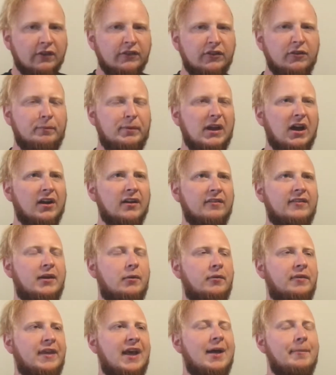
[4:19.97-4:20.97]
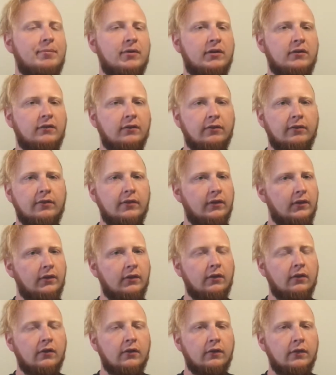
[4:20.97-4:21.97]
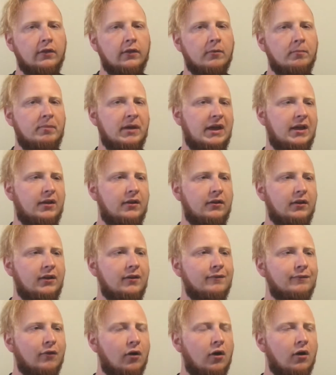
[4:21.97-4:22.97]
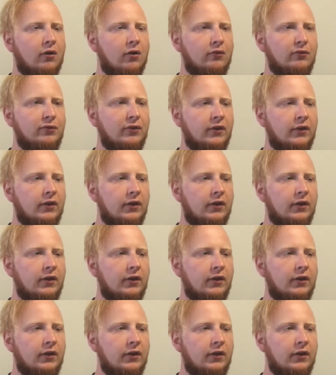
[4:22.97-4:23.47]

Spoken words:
To be honest, I was happy to see the band evolve